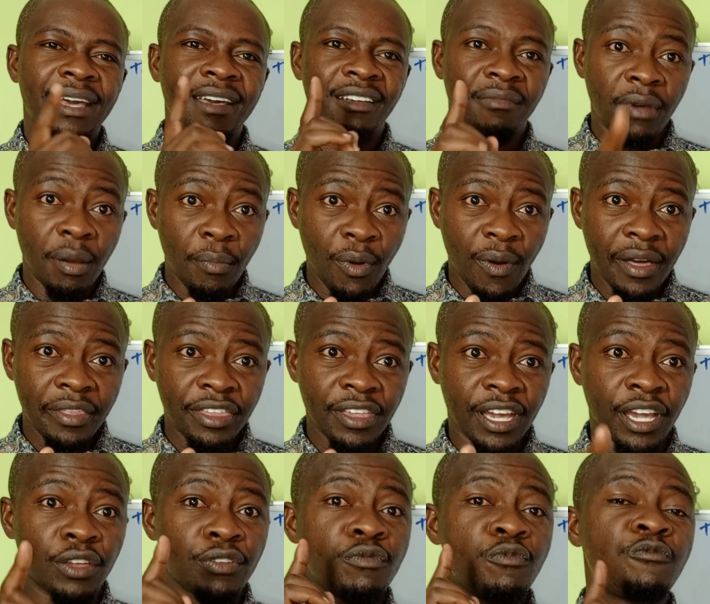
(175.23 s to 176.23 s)
Remember one
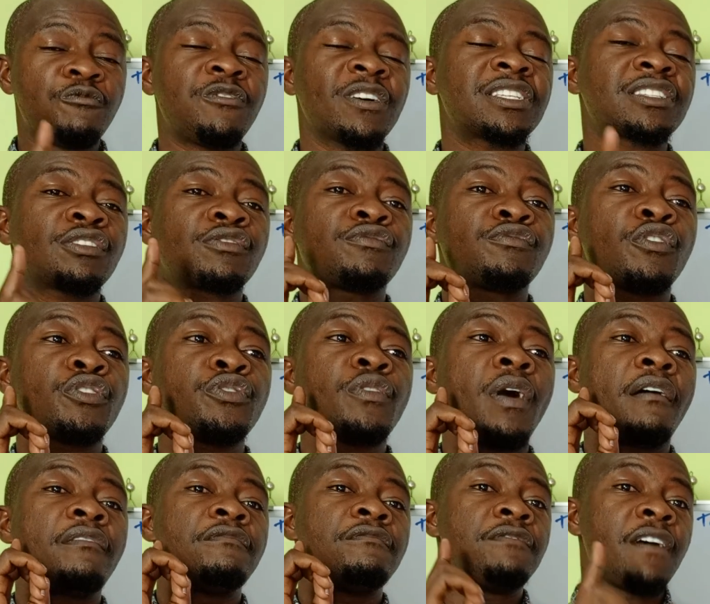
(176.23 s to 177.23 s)
thing, first of all, you
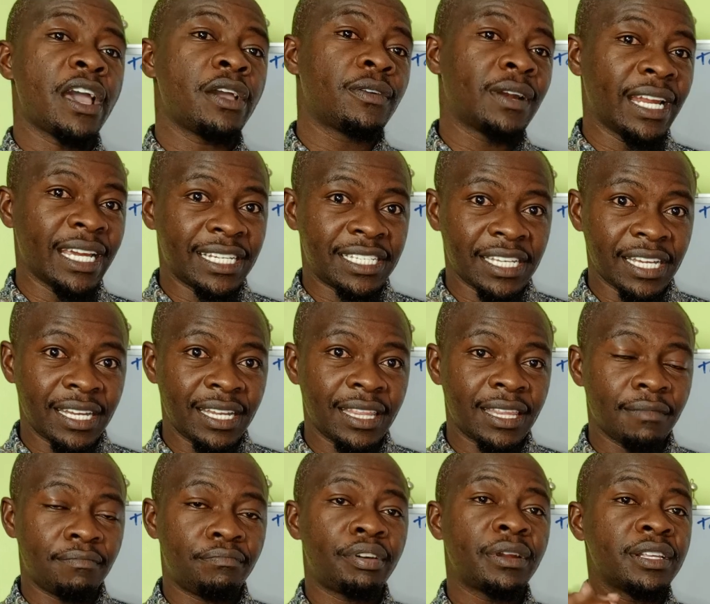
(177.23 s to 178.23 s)
have violated
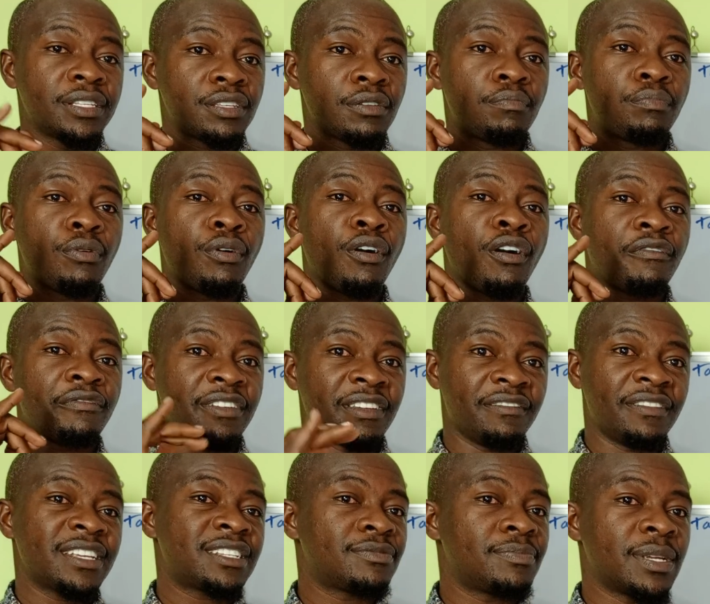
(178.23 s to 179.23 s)
the principle of
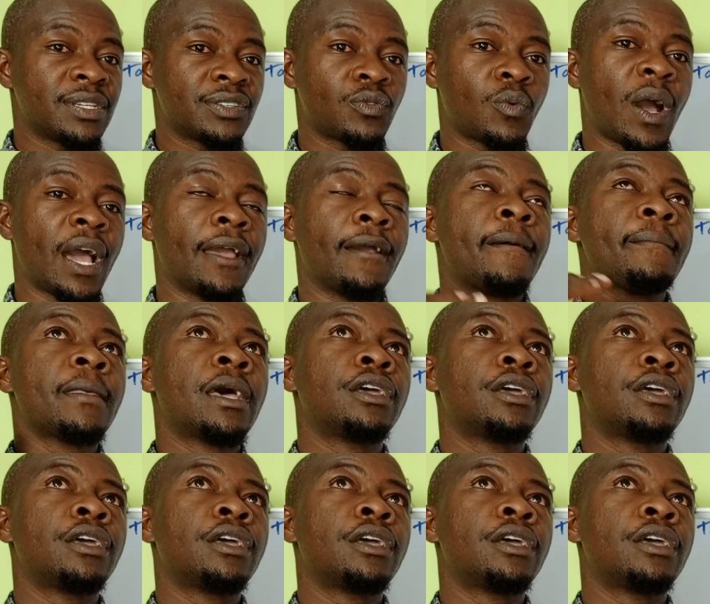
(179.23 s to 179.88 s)
investment. Why?